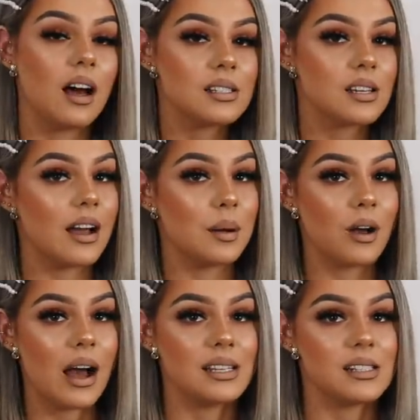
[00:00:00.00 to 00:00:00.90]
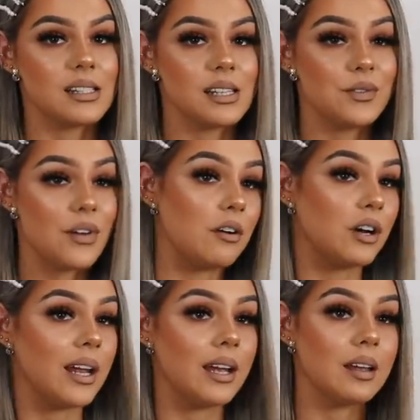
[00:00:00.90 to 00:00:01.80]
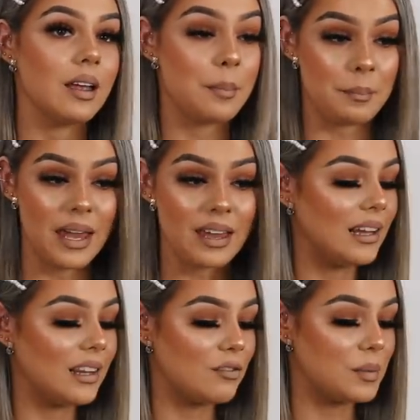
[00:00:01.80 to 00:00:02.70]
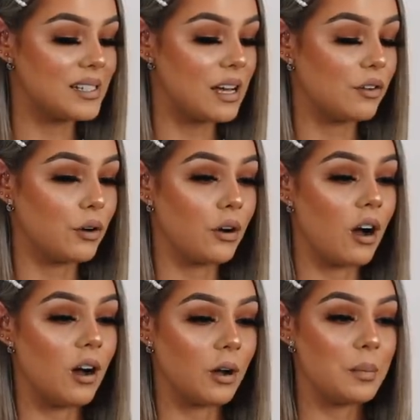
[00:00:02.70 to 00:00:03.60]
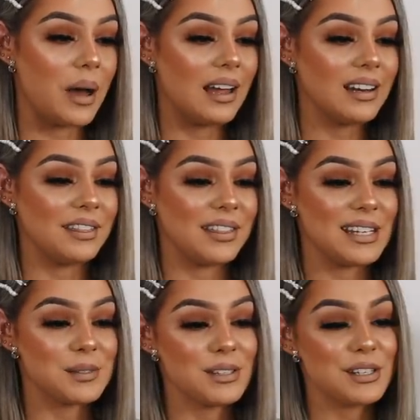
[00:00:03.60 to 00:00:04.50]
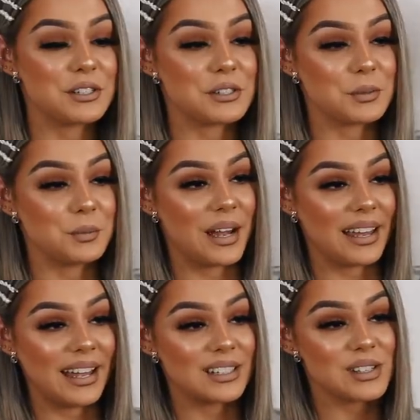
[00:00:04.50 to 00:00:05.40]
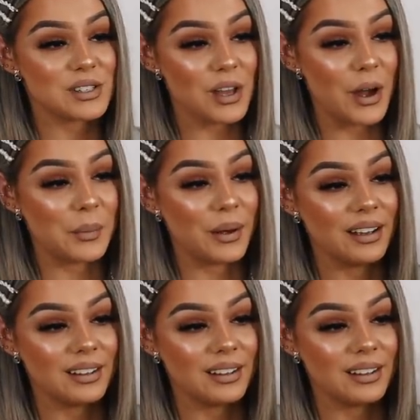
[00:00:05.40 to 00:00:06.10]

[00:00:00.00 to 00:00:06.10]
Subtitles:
last item, guys, this is very me. I love myself a good cargo pant, and these ones are just wicked. So,